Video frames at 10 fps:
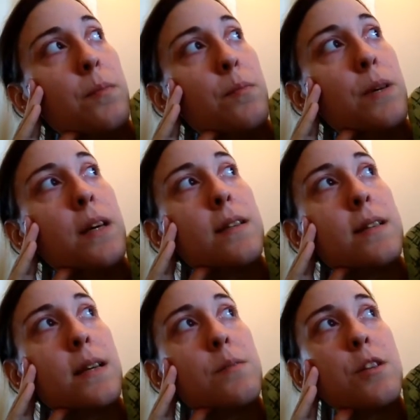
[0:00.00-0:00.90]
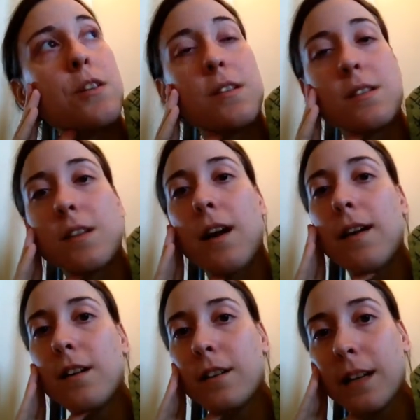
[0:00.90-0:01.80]
because I'm just
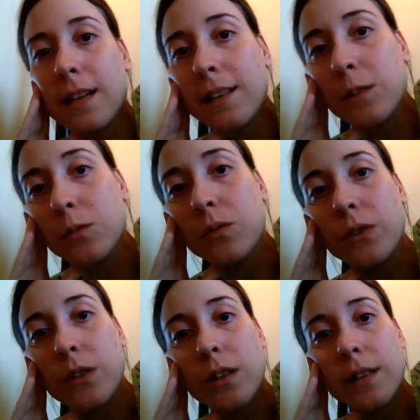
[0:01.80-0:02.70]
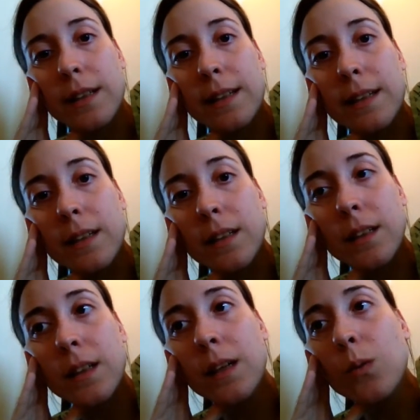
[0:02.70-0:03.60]
tired and I don't feel good and I
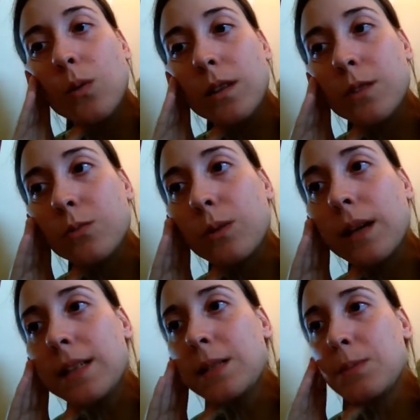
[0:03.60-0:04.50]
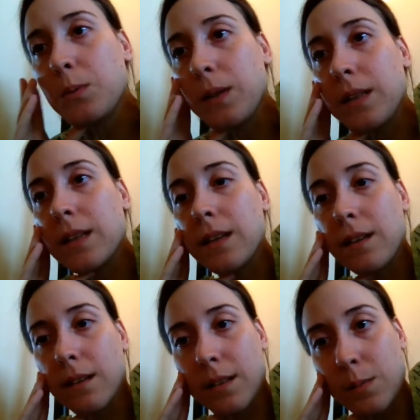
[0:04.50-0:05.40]
want to rest between
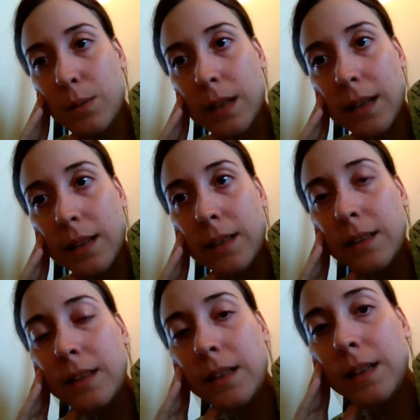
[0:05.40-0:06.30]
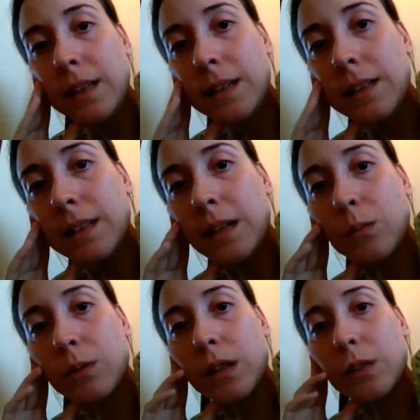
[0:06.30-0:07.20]
things, but I
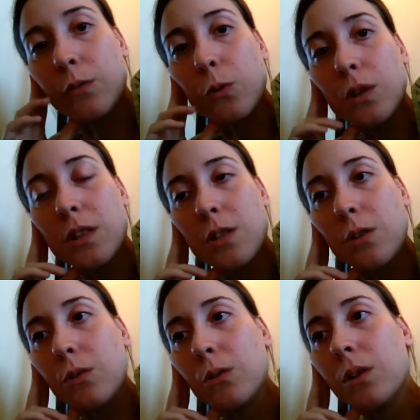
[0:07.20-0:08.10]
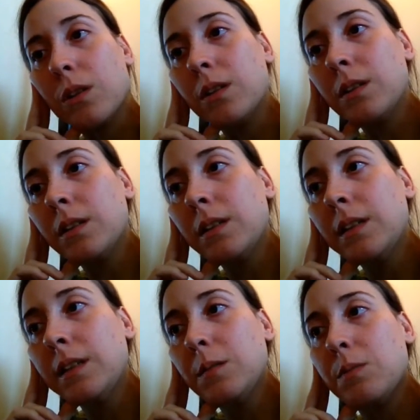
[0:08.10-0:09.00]
can't really afford to
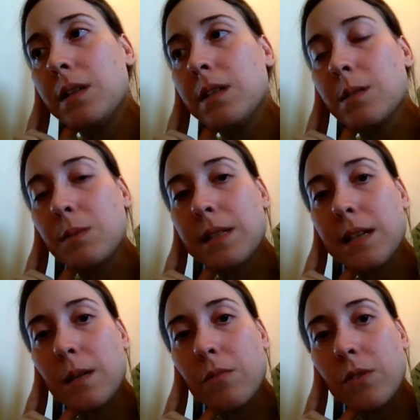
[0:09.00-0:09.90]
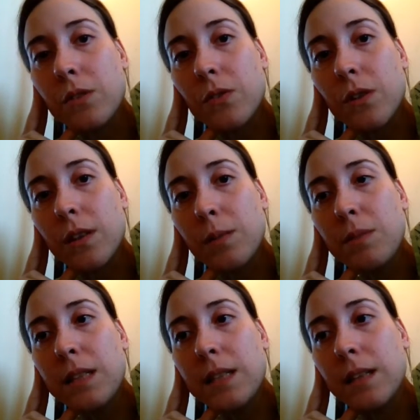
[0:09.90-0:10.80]
because my time feels very
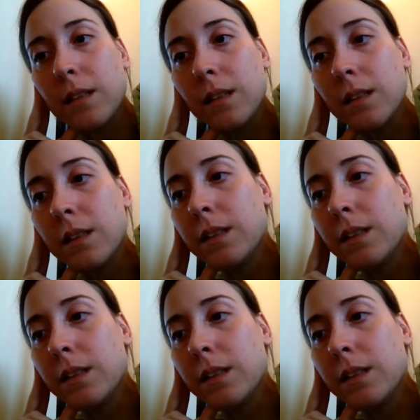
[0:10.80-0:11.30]
limited here.